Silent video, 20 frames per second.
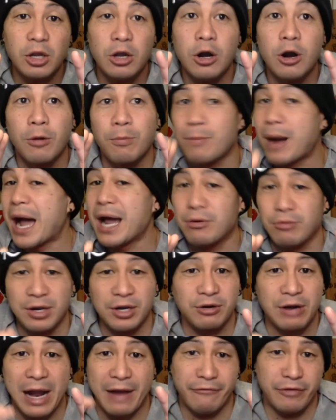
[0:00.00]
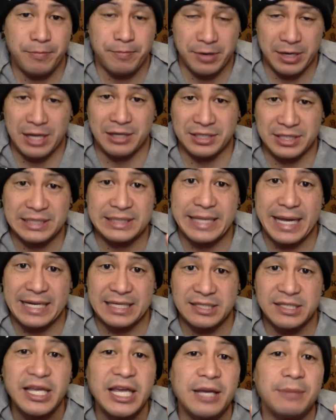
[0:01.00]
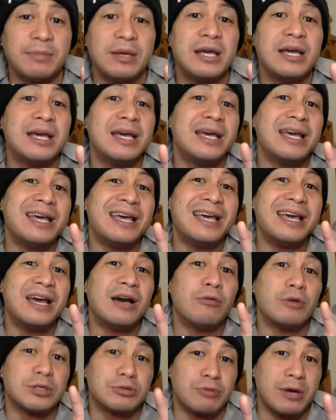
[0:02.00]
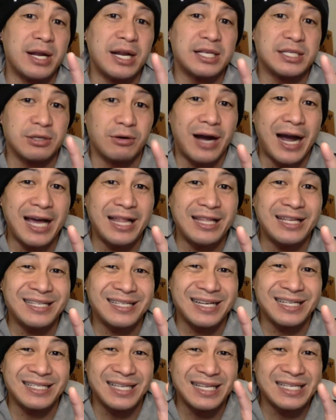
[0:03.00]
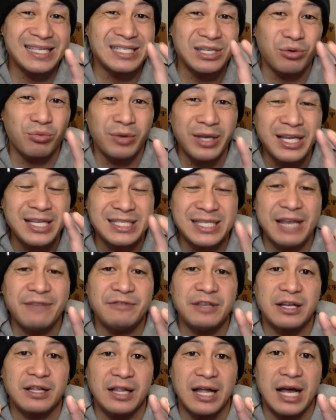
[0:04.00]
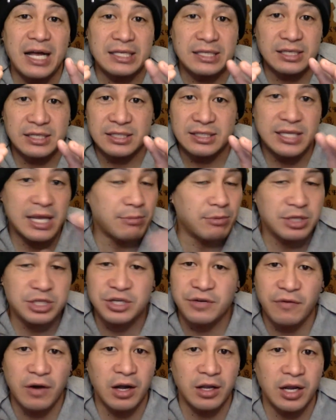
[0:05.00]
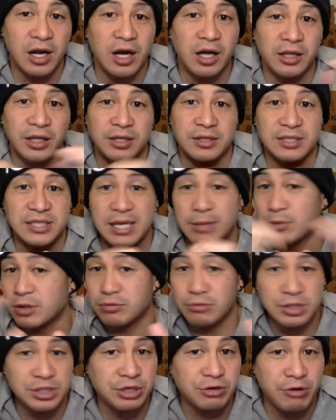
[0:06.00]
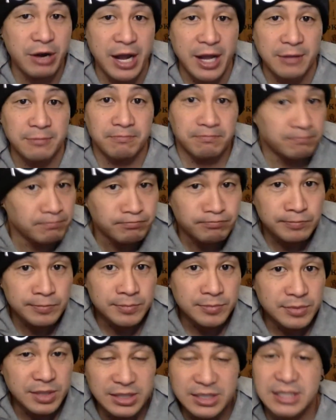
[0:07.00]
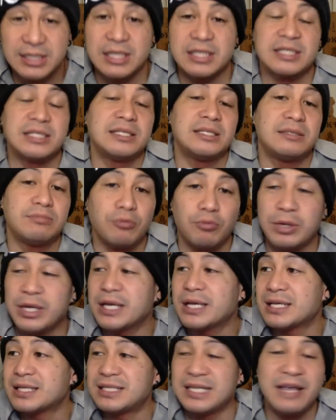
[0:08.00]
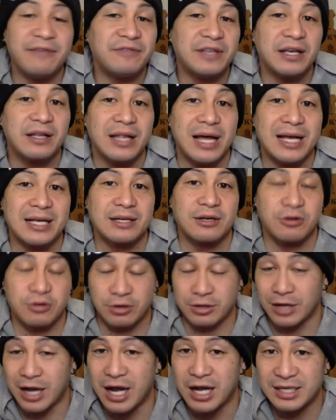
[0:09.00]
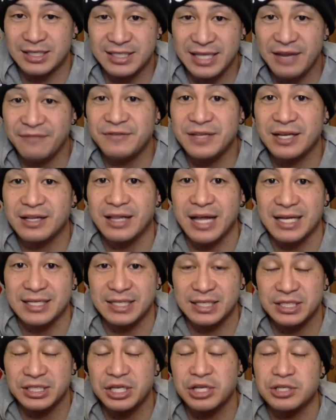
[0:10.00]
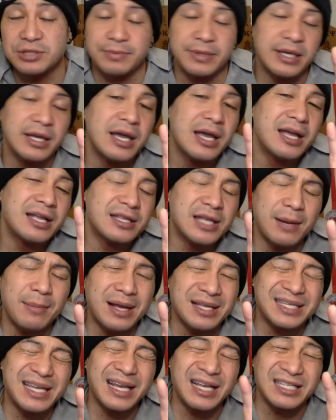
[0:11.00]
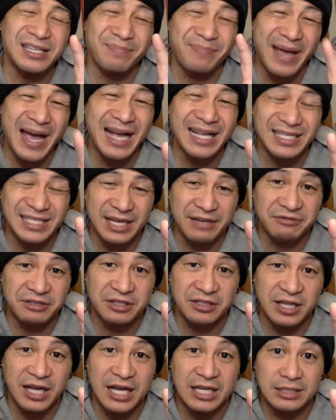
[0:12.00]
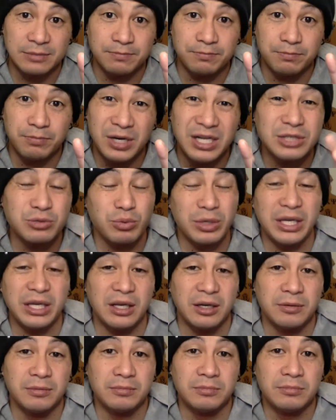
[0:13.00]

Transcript: or however you pronounce his last name, was rated so highly is because this is a weak safety class. Same with Javon Holland. Same with Richie Grant. This is a weak safety class. Now, I'm not saying it's a bad safety class, but it's weak.